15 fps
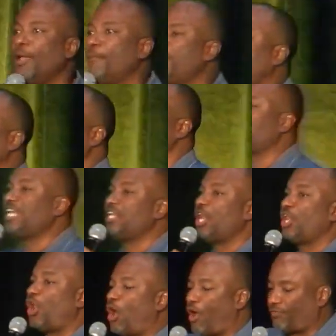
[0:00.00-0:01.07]
Because in the
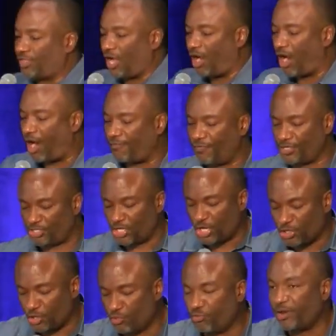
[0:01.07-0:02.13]
law of the harvest,
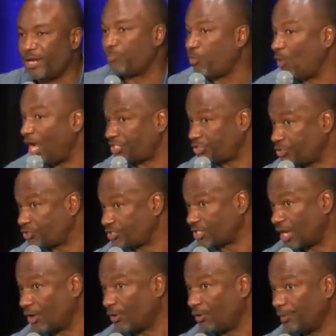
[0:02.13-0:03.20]
you reap what you
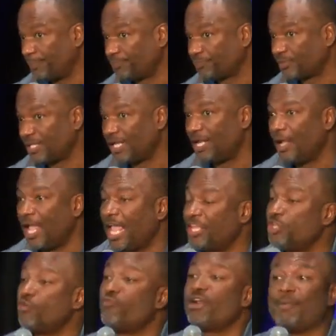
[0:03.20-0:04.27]
sow,
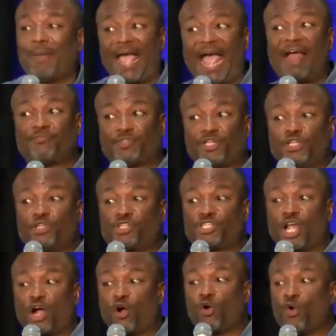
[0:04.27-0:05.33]
you reap after you
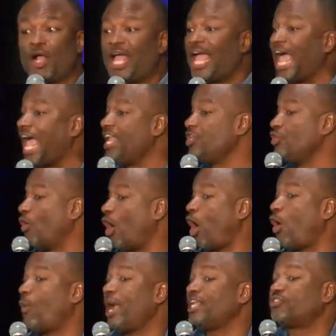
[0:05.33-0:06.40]
sow, and you
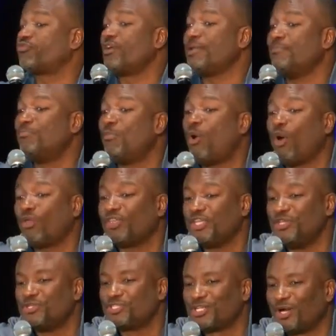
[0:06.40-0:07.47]
always reap more than
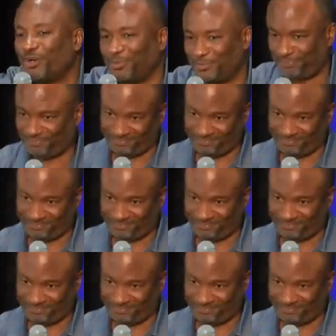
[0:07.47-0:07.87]
you sow.